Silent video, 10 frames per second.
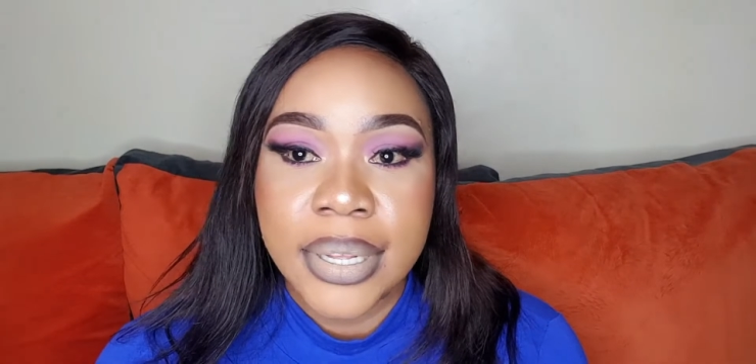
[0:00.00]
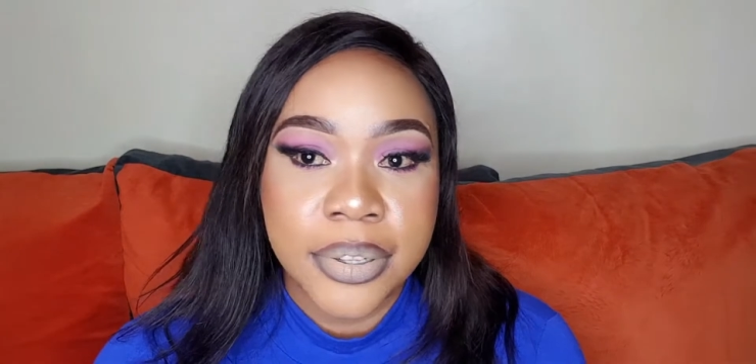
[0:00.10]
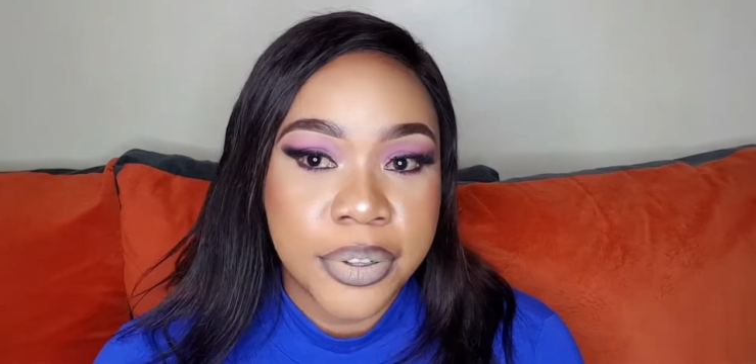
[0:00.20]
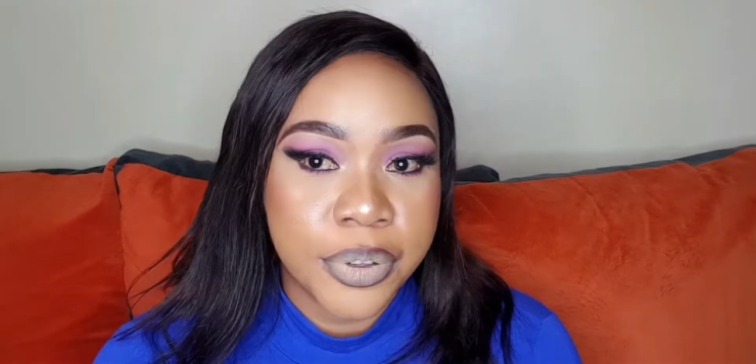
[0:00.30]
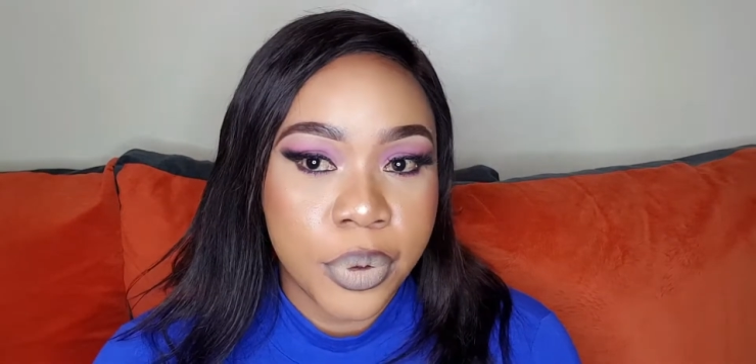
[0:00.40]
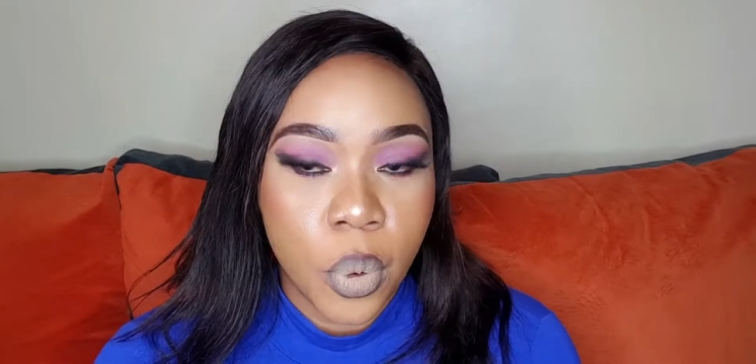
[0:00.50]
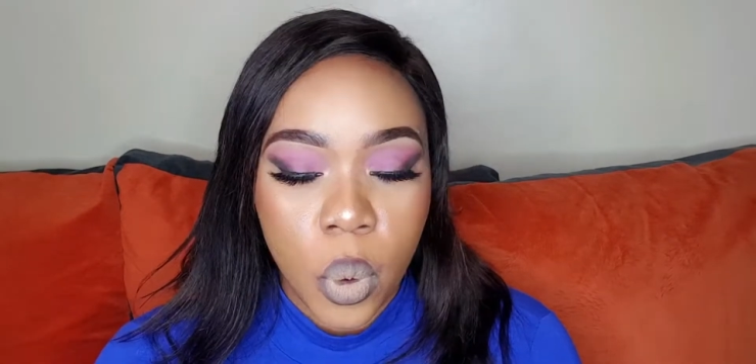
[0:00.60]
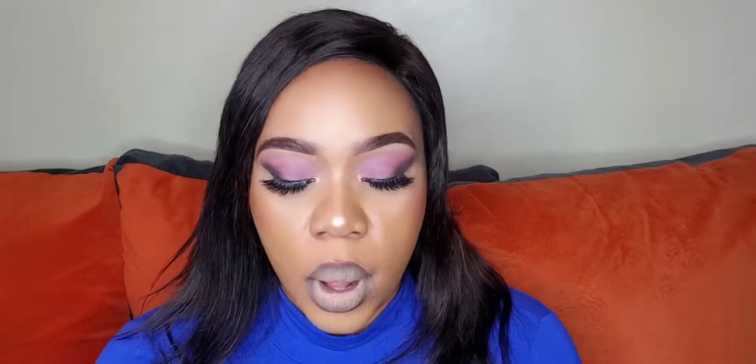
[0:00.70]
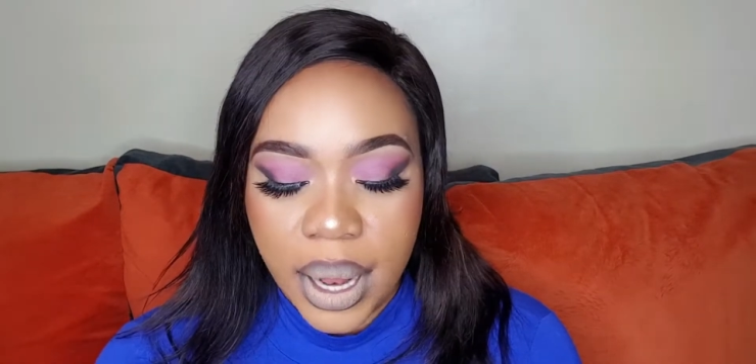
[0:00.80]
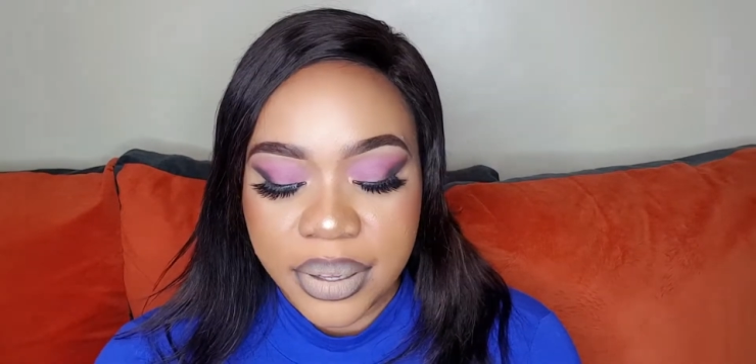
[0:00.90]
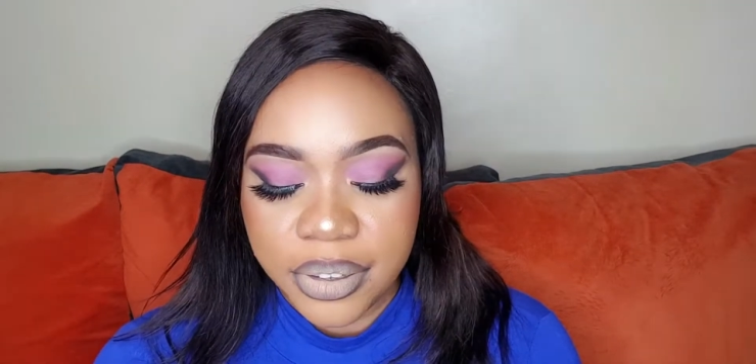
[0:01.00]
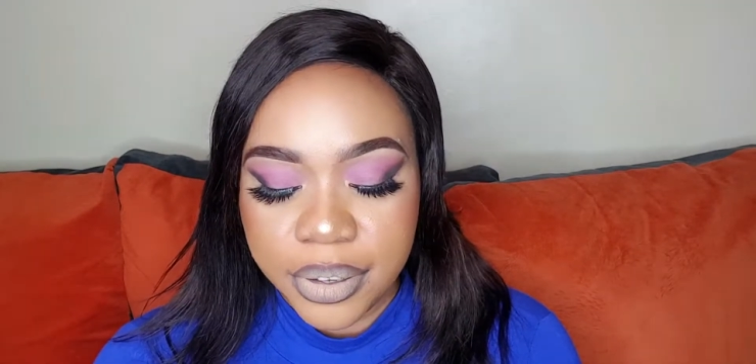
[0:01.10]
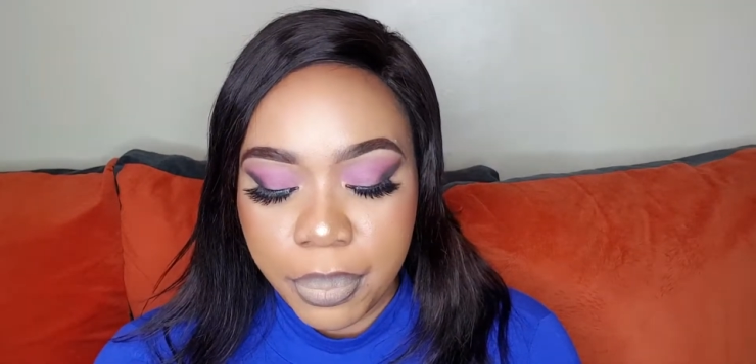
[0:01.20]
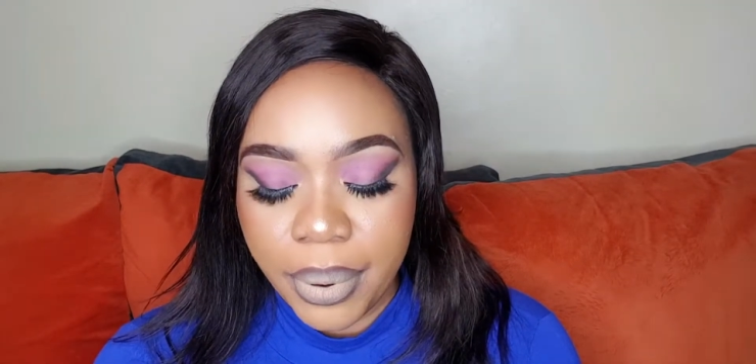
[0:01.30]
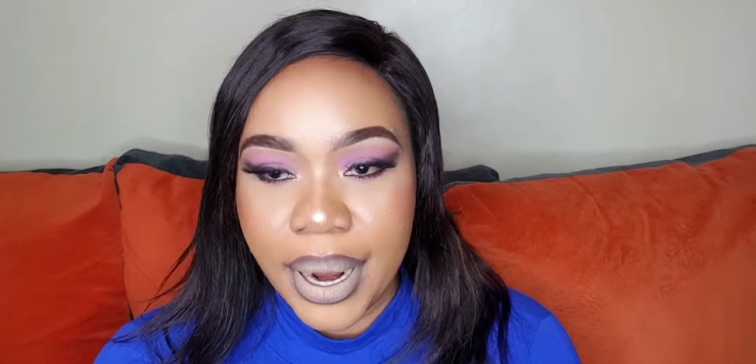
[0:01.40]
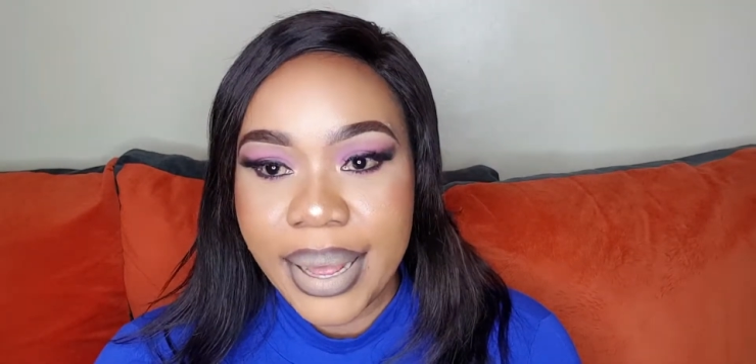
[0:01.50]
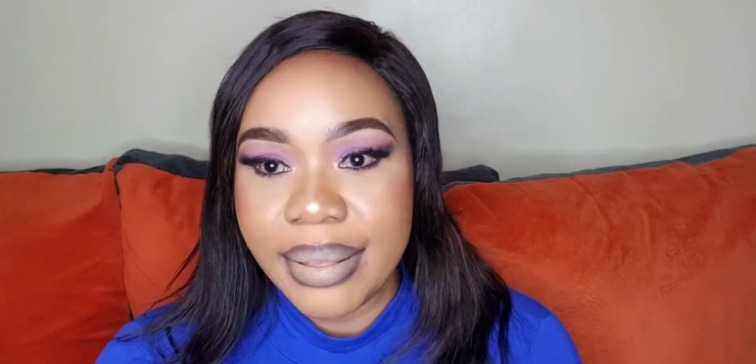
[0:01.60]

So I'll just apply